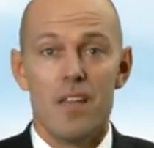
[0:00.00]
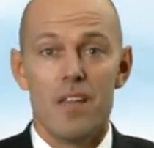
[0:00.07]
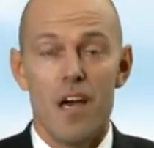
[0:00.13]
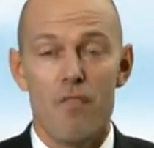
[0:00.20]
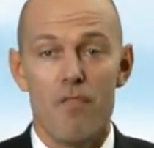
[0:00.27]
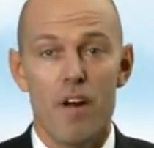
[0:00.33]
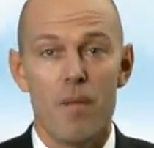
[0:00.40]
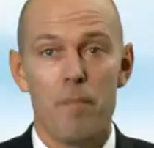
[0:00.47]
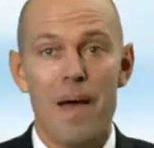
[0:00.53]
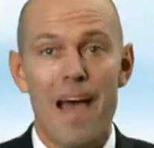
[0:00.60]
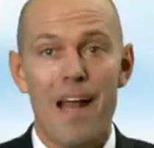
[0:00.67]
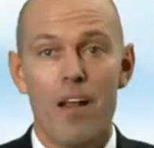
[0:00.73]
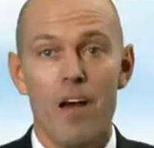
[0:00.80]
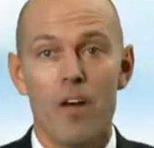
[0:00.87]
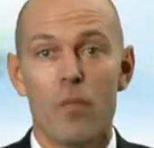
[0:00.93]
A run of bad
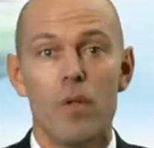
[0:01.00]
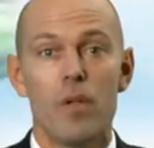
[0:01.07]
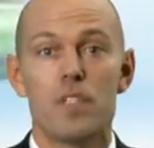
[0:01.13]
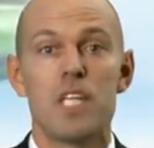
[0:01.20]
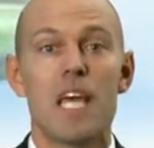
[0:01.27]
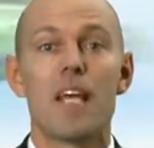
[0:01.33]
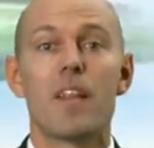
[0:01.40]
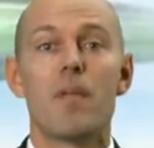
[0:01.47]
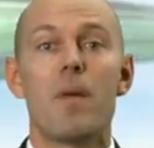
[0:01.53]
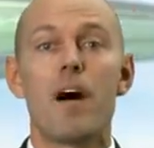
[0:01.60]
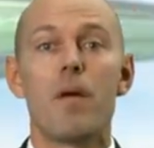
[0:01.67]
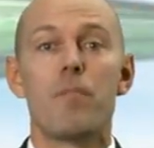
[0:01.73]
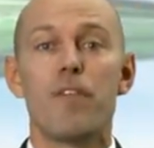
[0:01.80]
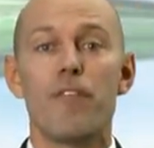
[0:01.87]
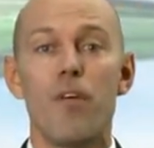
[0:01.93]
luck will take them
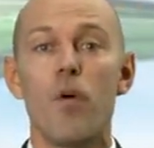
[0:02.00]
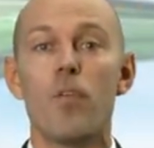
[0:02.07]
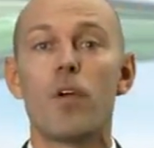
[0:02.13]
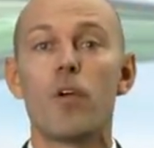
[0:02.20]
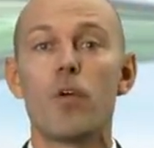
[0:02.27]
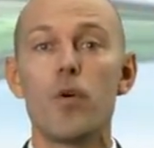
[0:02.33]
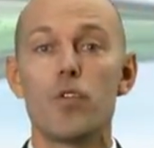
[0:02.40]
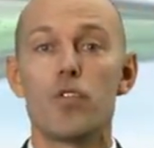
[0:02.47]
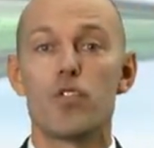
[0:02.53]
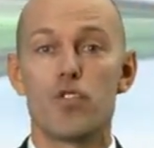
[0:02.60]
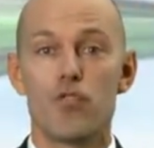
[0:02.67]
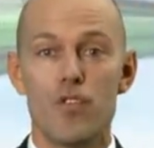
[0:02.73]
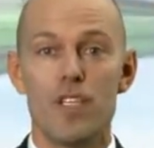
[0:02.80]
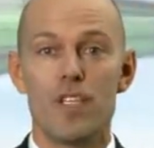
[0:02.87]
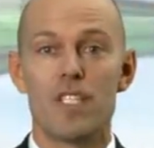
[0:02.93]
out before the good
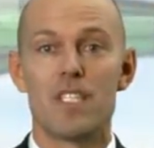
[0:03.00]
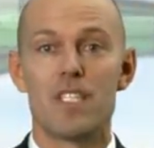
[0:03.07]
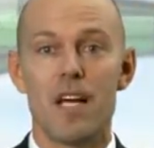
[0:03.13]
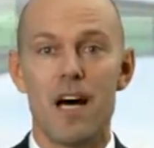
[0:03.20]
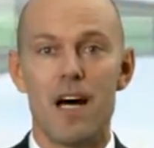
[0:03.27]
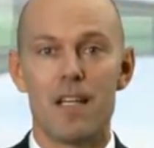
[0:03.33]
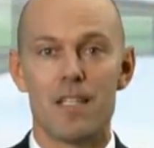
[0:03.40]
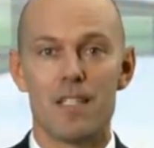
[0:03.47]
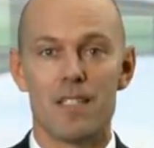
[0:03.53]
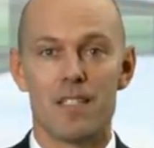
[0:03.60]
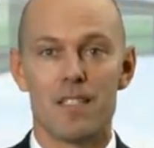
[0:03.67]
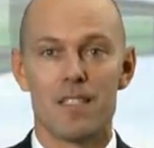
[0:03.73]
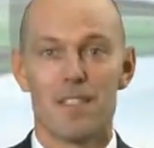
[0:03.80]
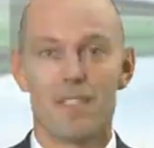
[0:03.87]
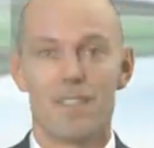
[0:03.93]
streak starts.